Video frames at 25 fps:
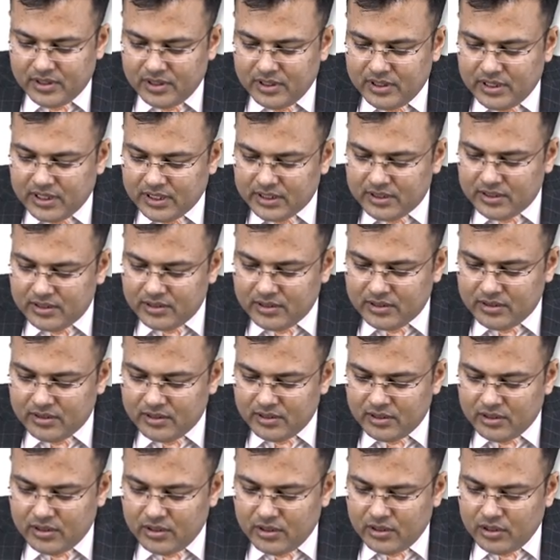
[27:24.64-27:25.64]
Duct
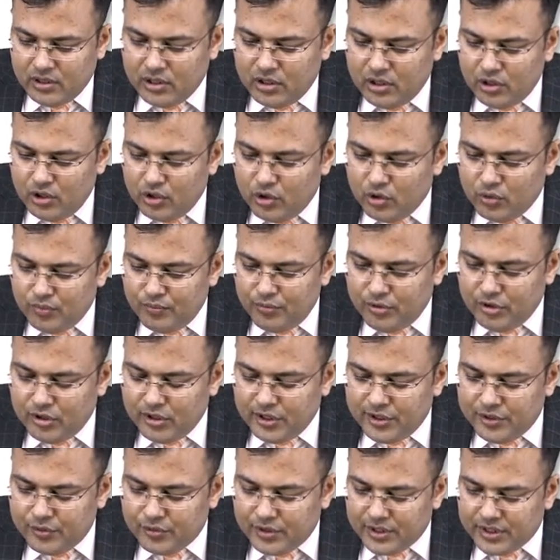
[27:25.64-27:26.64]

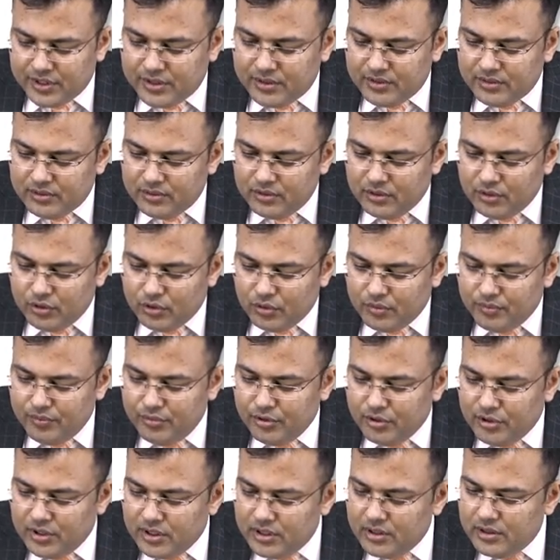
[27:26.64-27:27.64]
lobular unit.
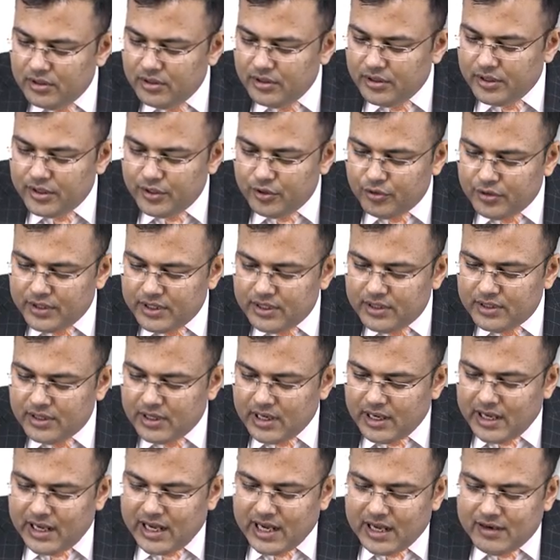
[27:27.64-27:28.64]
Lobular unit.
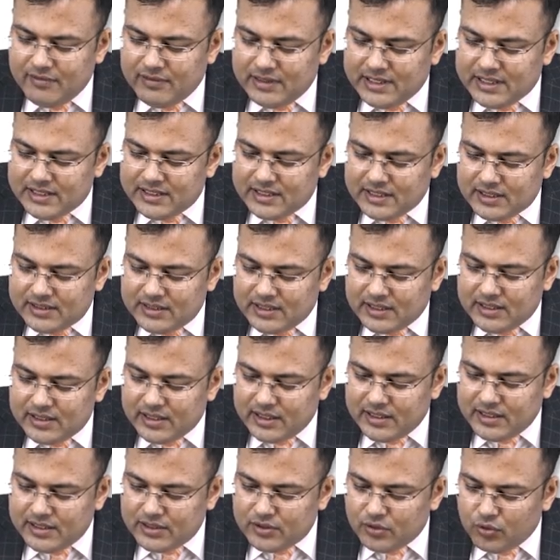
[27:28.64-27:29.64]
And we discussed that
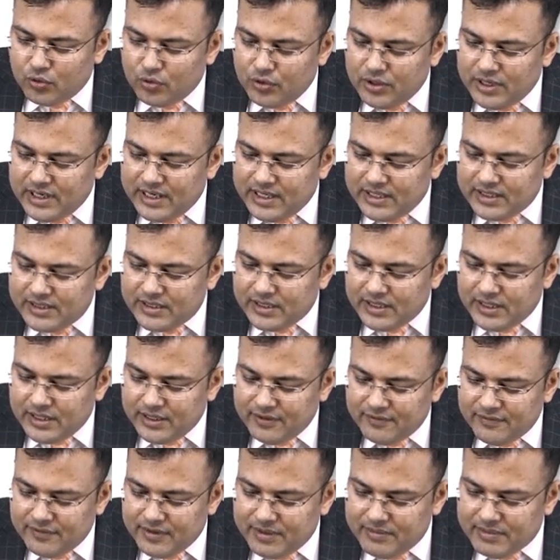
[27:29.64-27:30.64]
it is only seen
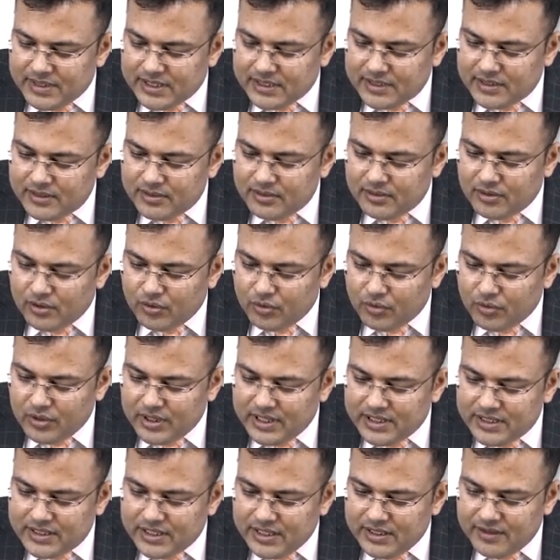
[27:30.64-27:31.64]
in females.
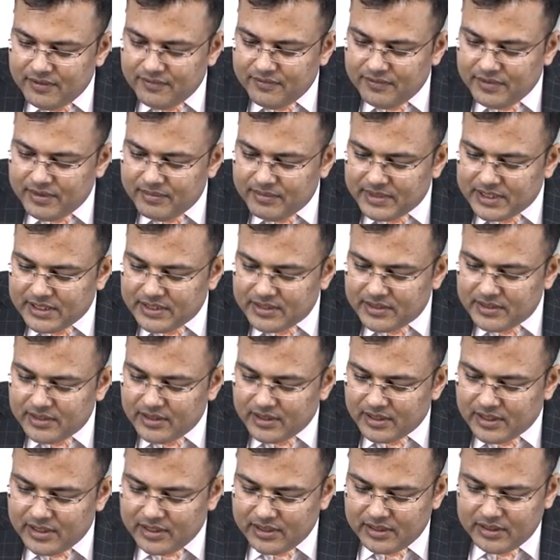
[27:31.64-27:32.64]
Only seen in females.
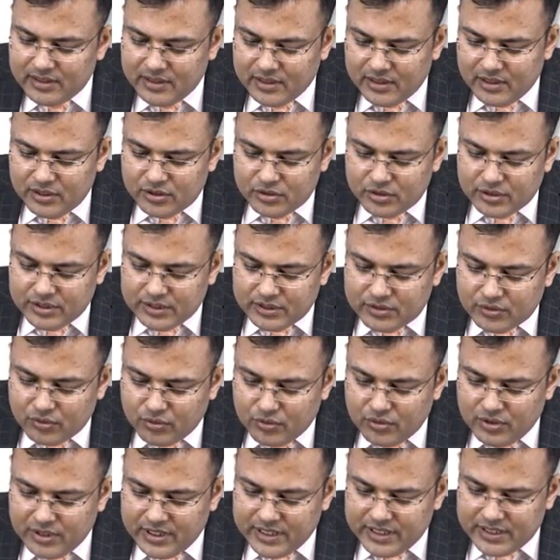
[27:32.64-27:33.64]
Clear? So it is
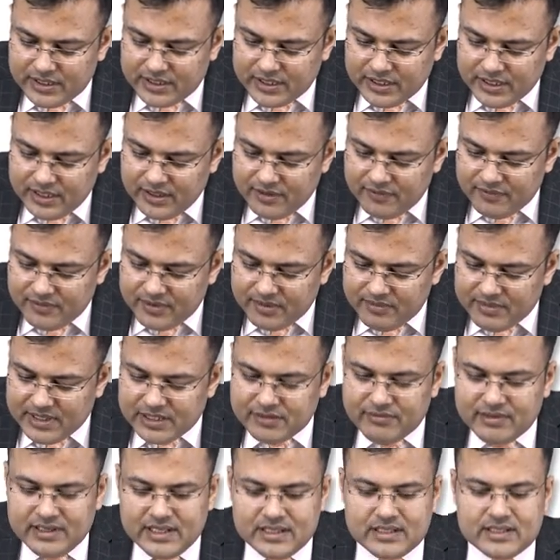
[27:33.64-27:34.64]
only seen in
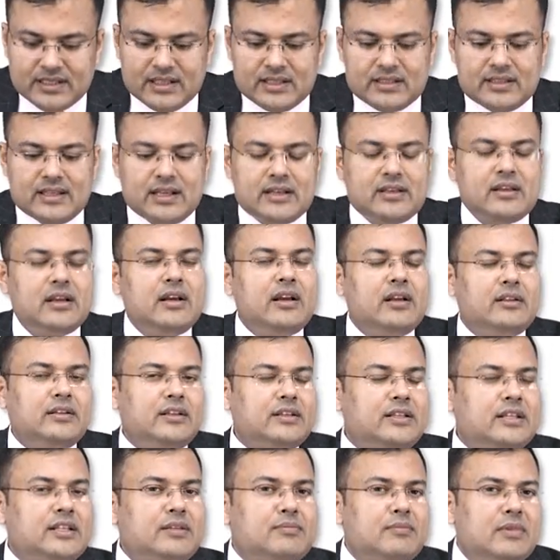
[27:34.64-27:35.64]
females. We discussed that
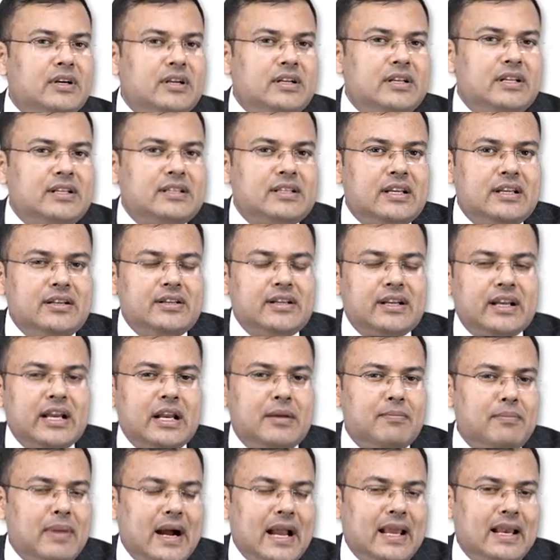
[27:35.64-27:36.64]
this is multicentric
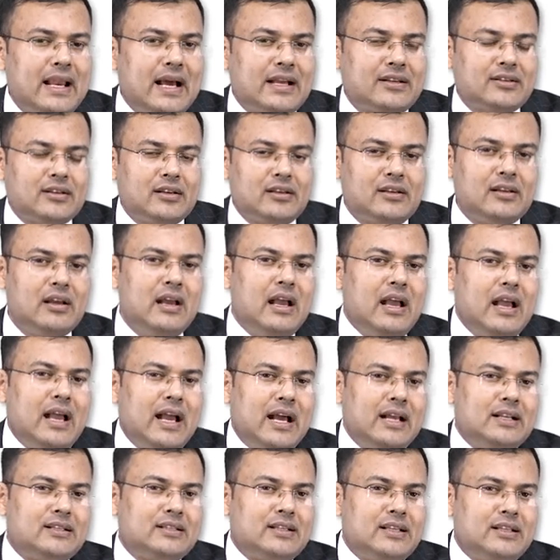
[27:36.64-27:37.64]
and bilateral.
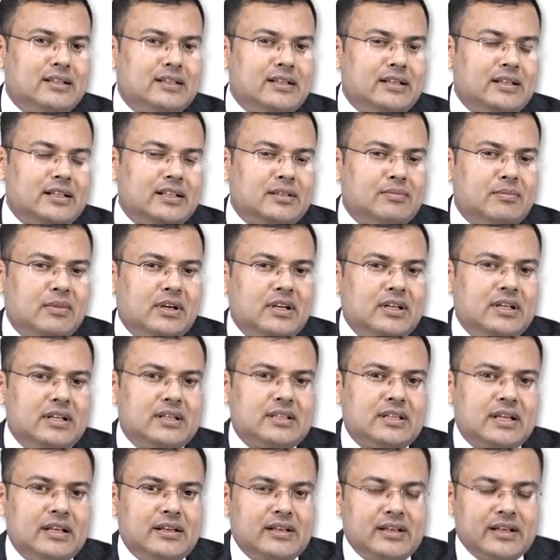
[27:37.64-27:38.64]
And since it is
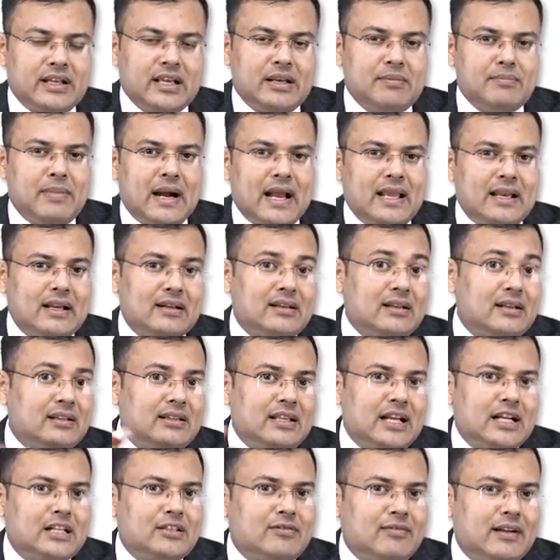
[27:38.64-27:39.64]
multicentric and bilateral,
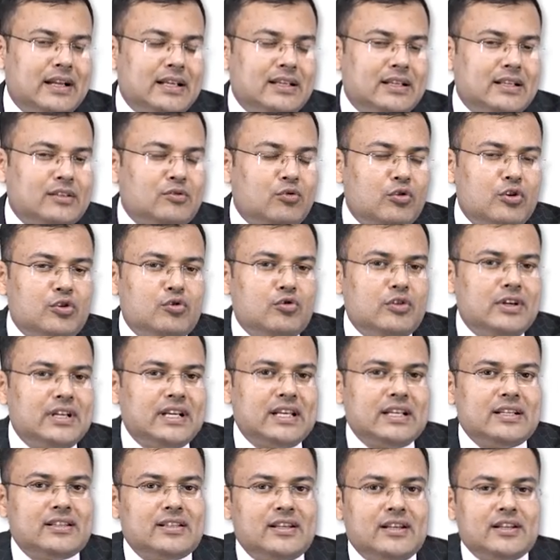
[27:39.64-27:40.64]
that's why it is going to
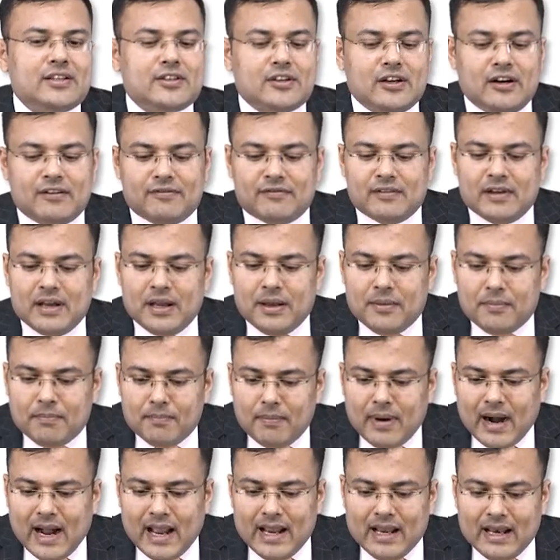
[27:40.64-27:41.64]
increase the risk of
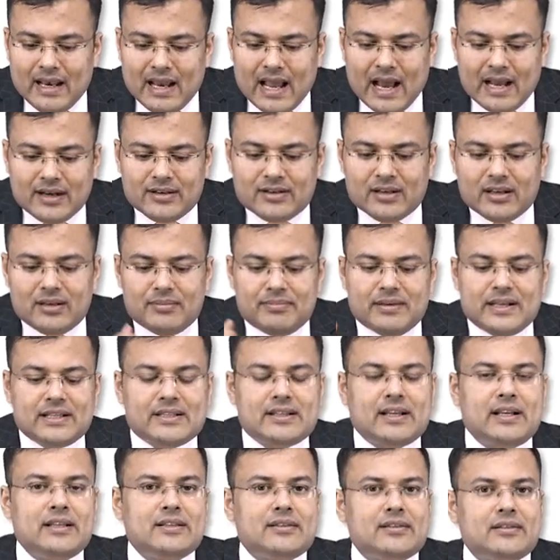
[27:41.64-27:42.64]
bilateral
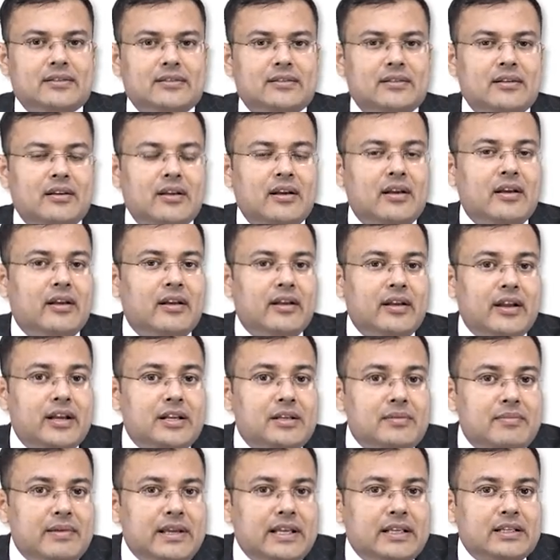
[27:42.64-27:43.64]
breast cancer.
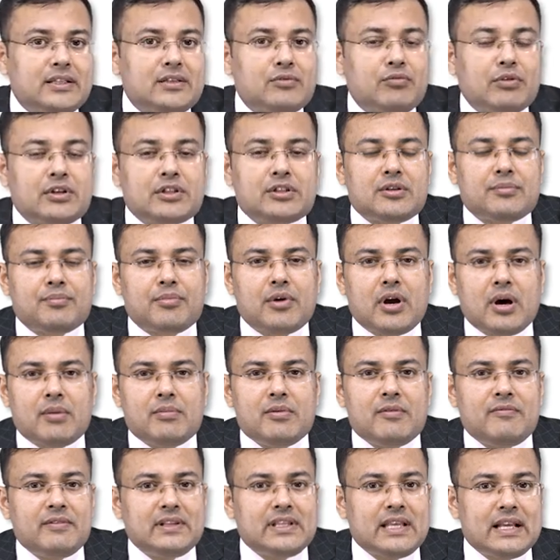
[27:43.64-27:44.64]
It means, what's the
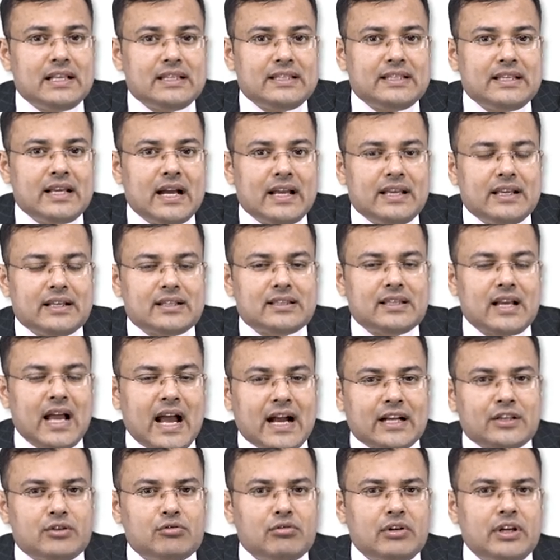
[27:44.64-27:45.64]
problem with LCIS?
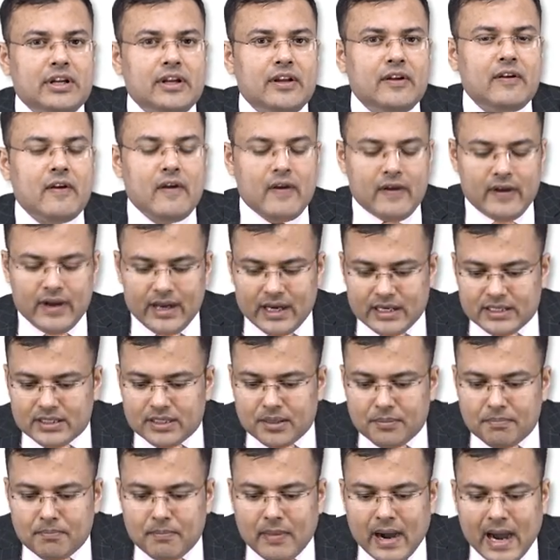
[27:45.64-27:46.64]
Actually, it's
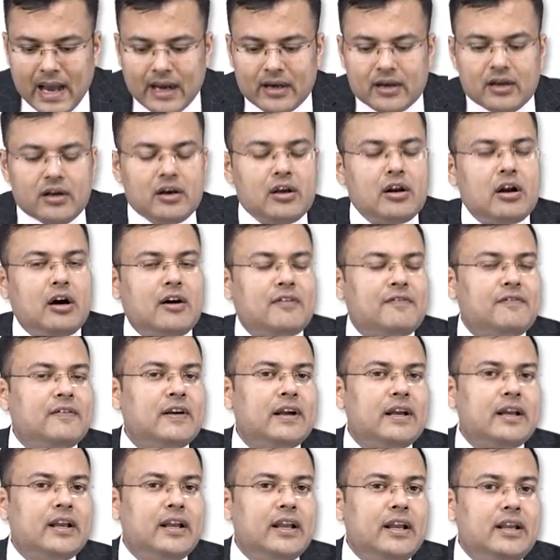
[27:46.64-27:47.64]
a marker of
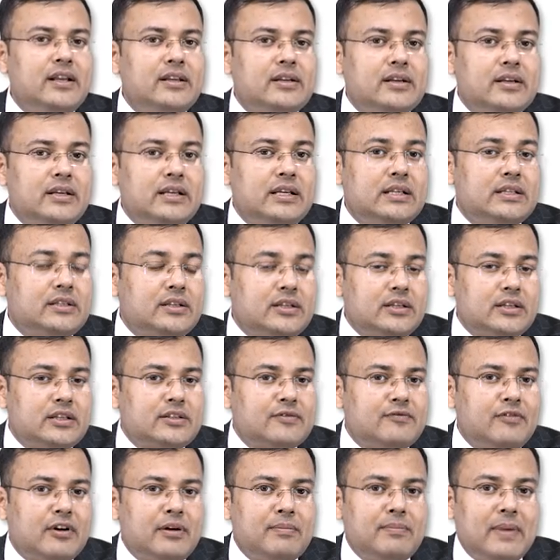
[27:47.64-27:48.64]
increased
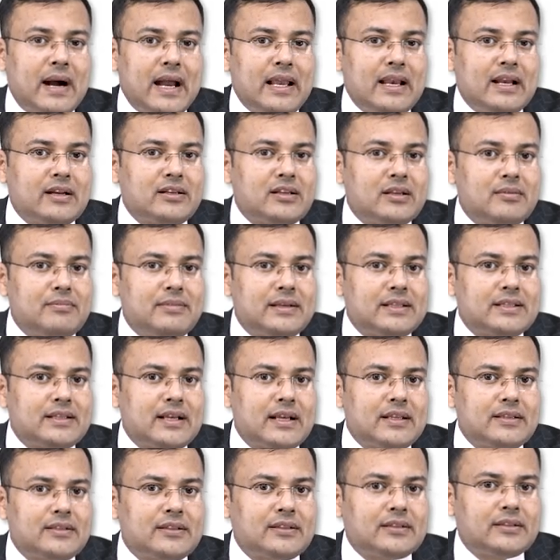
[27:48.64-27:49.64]
risk for bilateral breast
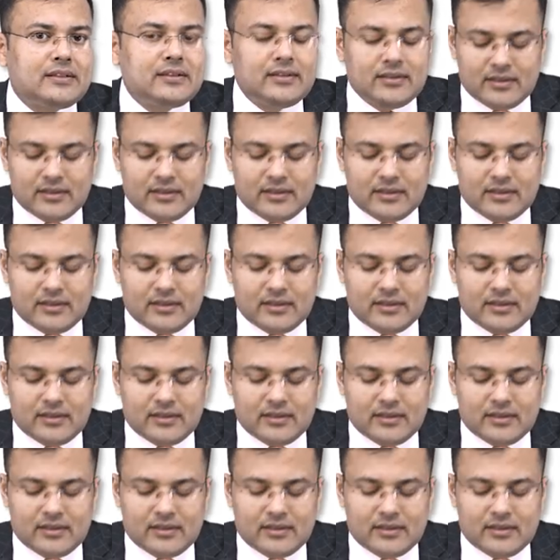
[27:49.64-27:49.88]
cancer.